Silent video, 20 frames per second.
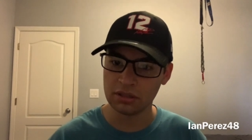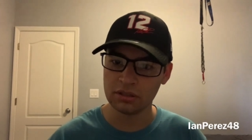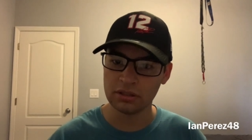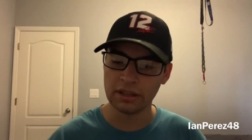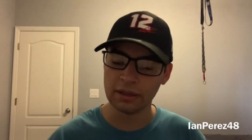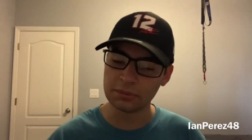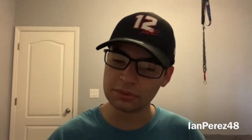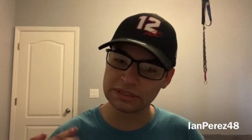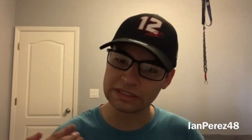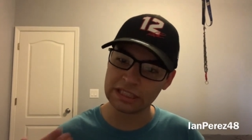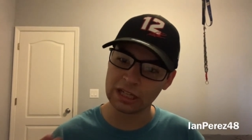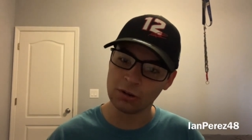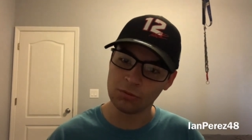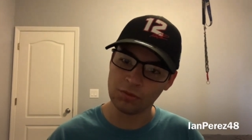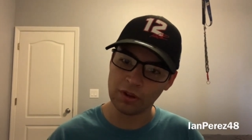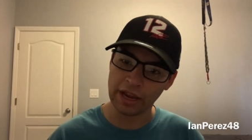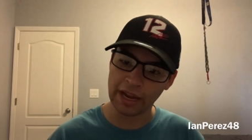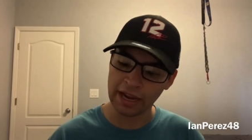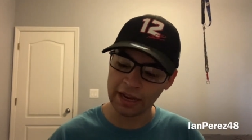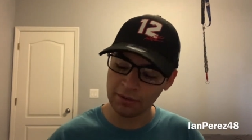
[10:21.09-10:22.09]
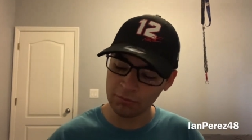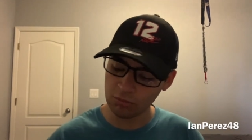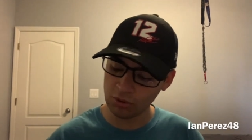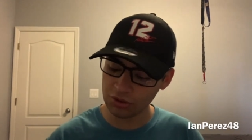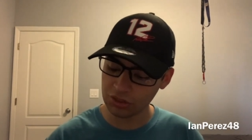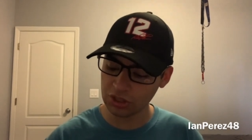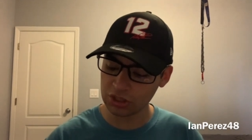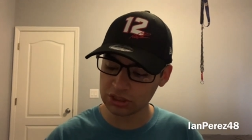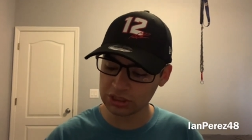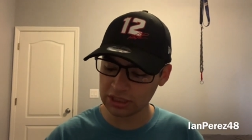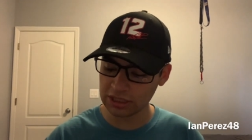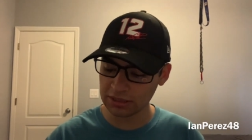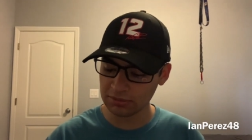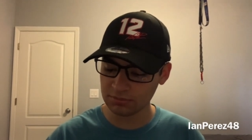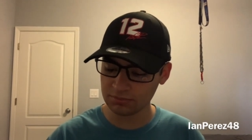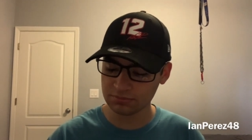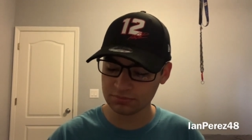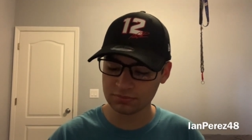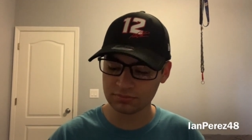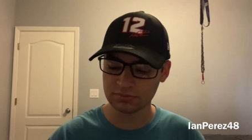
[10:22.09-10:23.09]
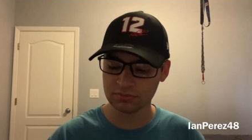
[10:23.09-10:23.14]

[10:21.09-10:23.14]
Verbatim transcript: himself and with the team.